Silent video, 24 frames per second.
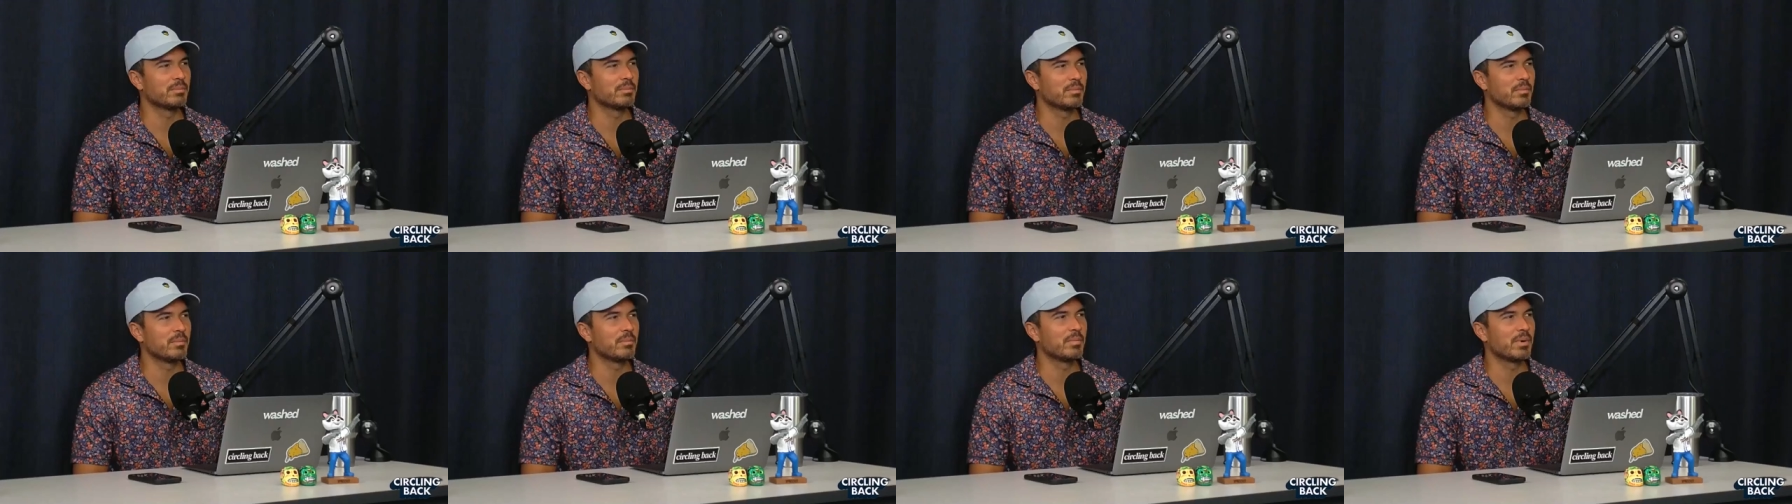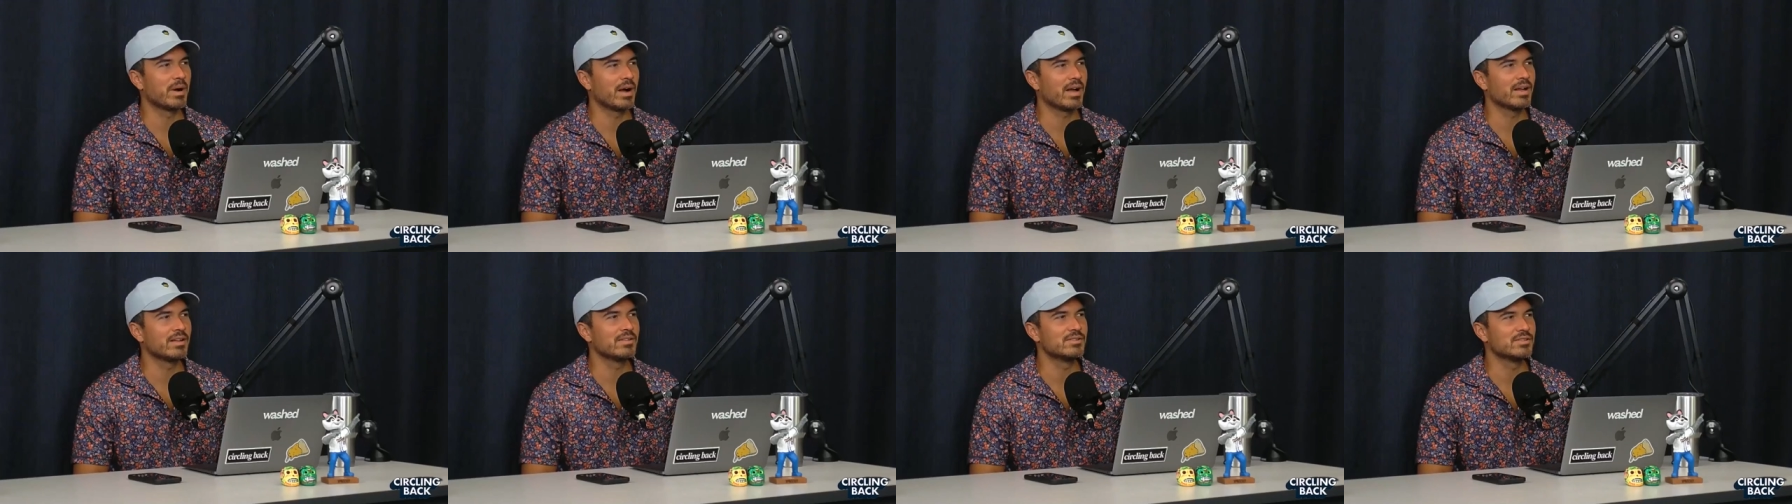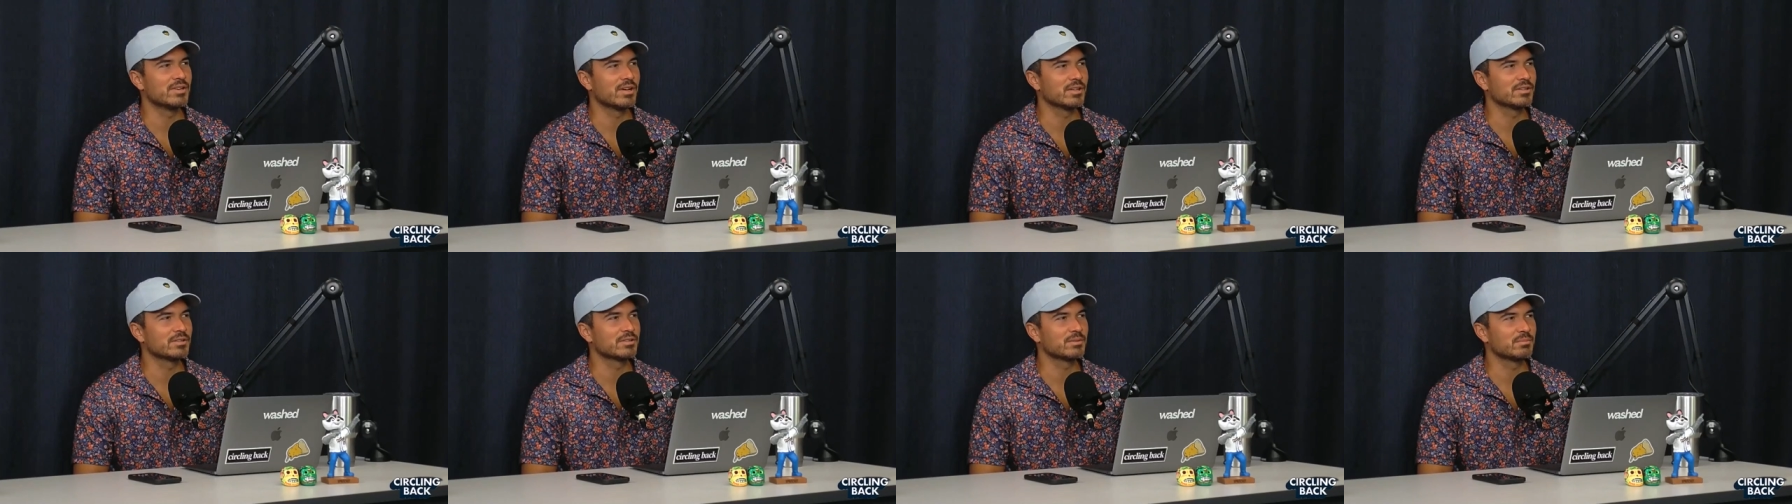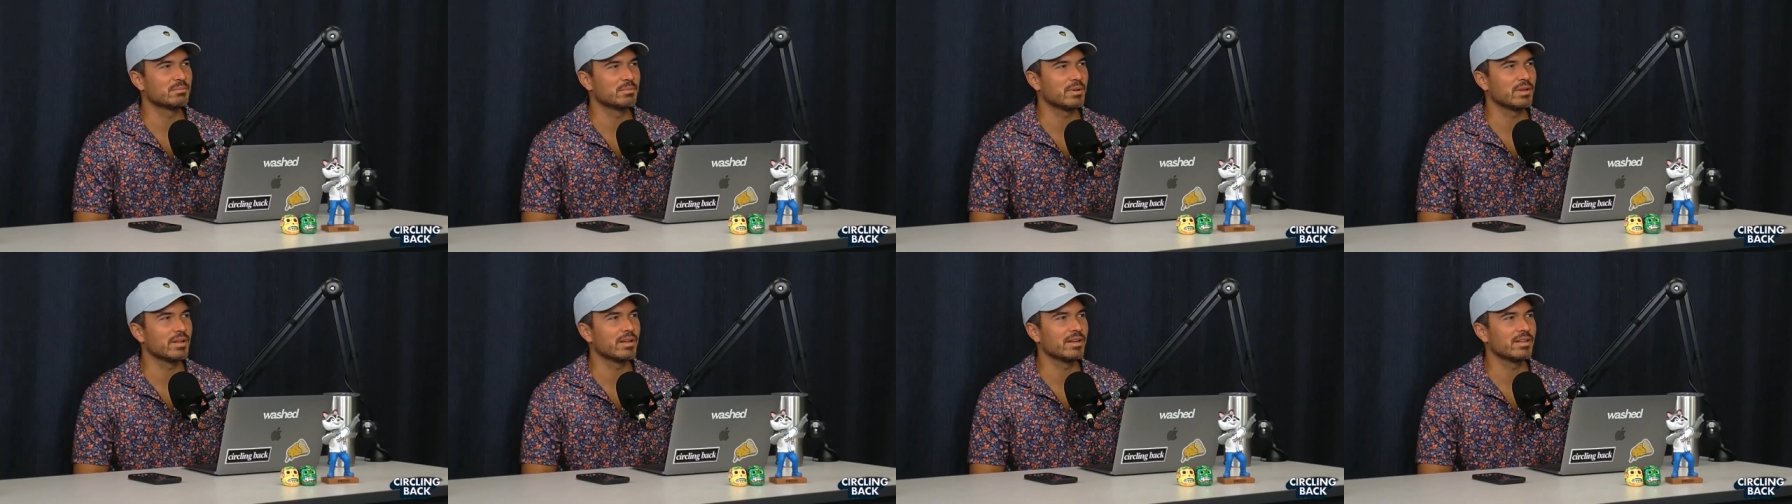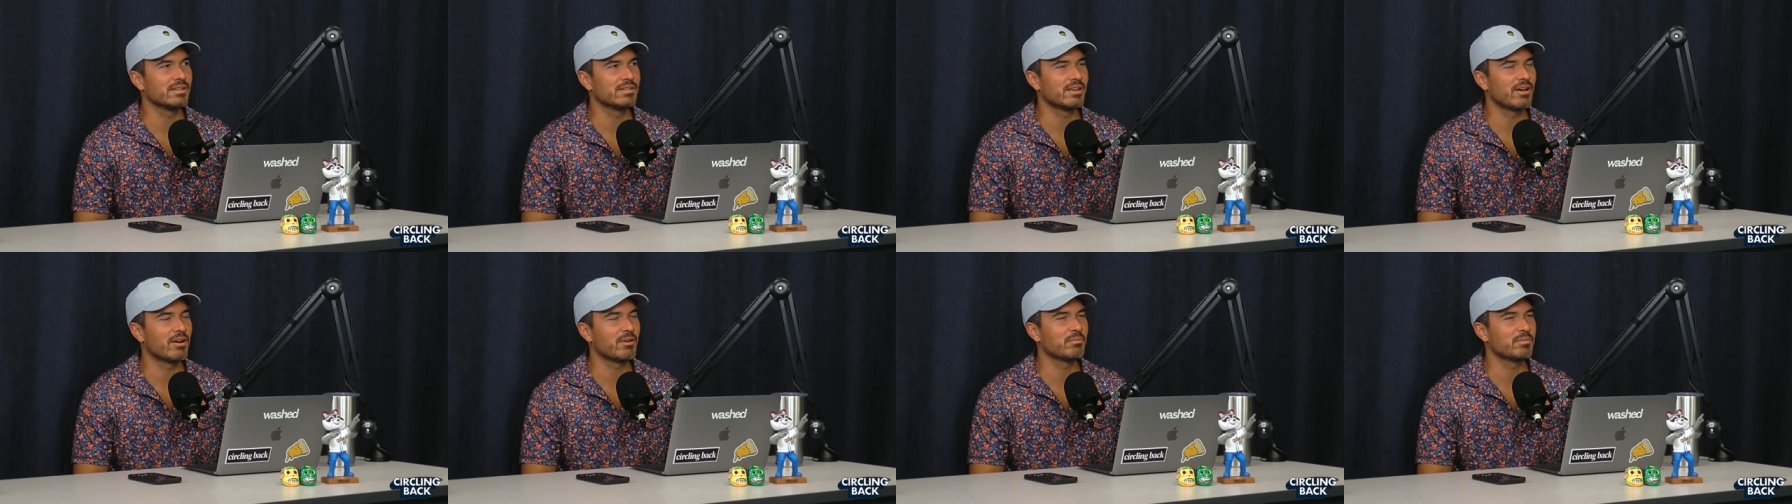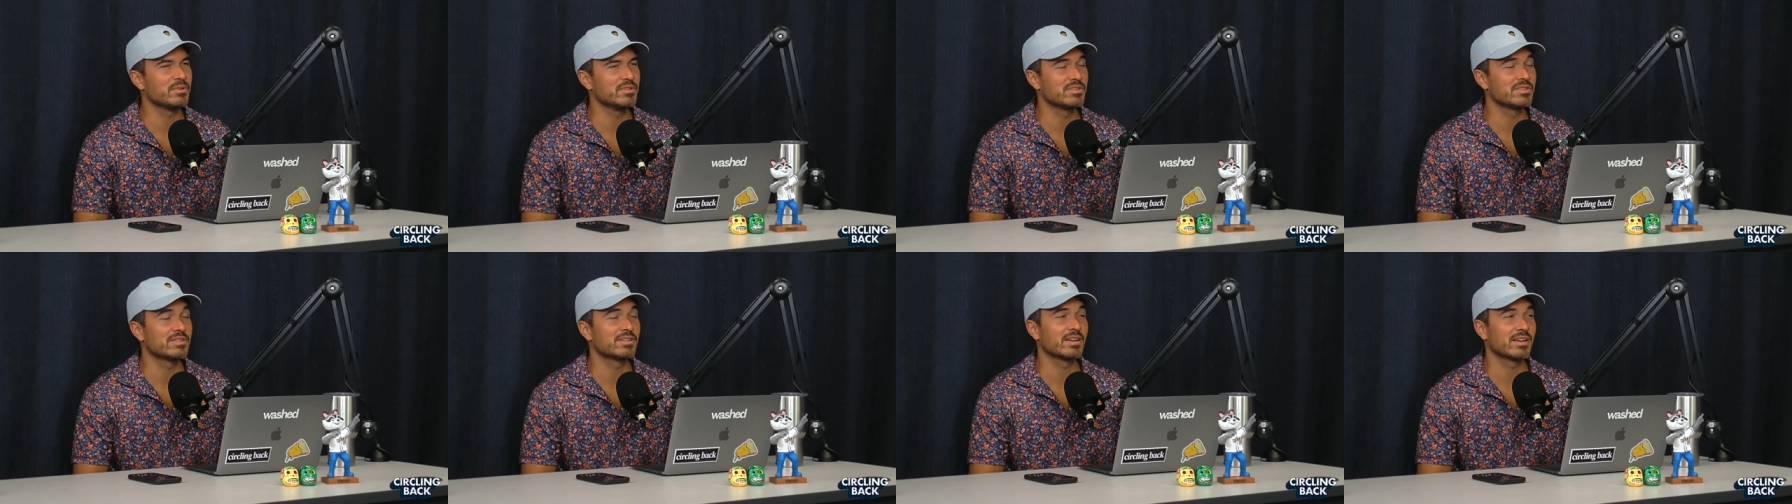Bides on some blades, that would
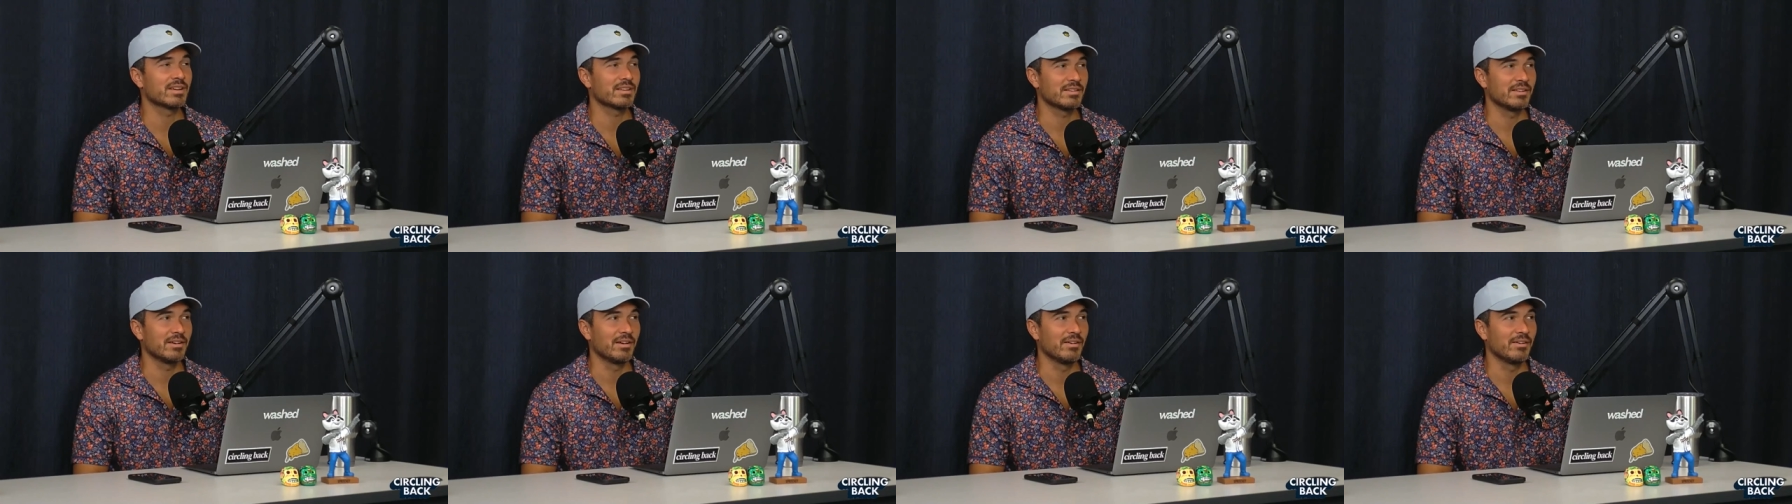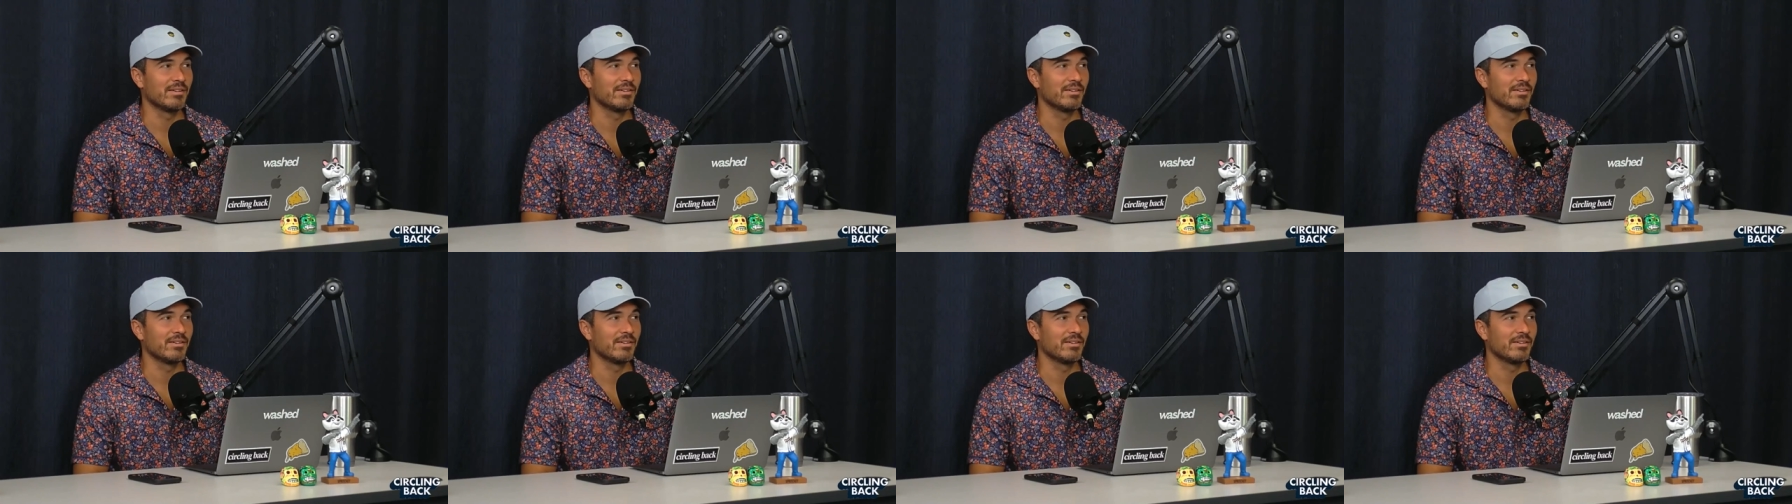be sick though.